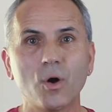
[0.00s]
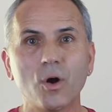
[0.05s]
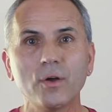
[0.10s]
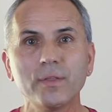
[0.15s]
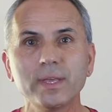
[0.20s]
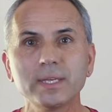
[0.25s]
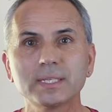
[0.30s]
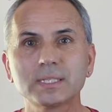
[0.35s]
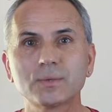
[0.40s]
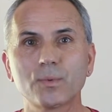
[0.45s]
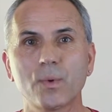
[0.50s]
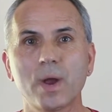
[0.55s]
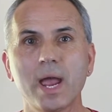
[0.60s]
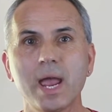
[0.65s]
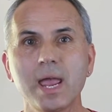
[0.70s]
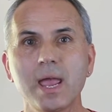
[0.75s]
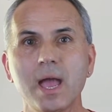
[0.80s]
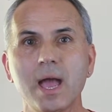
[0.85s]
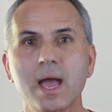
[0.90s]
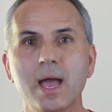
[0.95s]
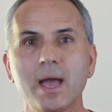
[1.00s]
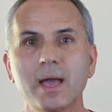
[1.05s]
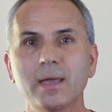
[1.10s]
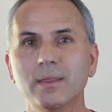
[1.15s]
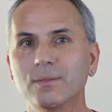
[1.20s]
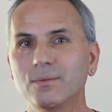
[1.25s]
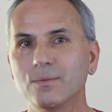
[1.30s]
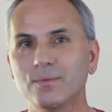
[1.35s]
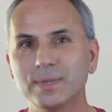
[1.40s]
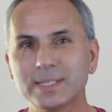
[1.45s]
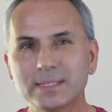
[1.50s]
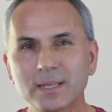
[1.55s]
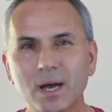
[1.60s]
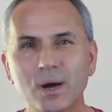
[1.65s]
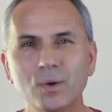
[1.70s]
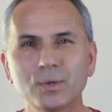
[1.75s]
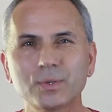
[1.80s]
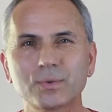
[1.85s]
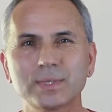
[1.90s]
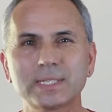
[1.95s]
honest way and
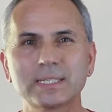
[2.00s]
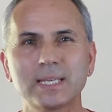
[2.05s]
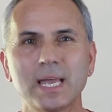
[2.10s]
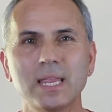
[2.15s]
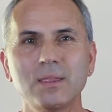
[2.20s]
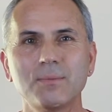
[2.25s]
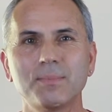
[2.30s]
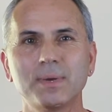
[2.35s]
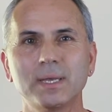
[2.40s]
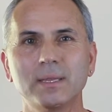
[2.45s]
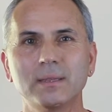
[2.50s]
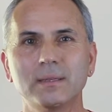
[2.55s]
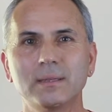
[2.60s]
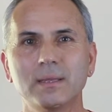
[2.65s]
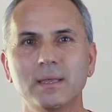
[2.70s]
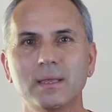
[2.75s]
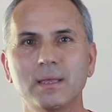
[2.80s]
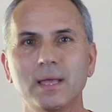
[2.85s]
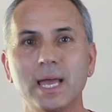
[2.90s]
without resentment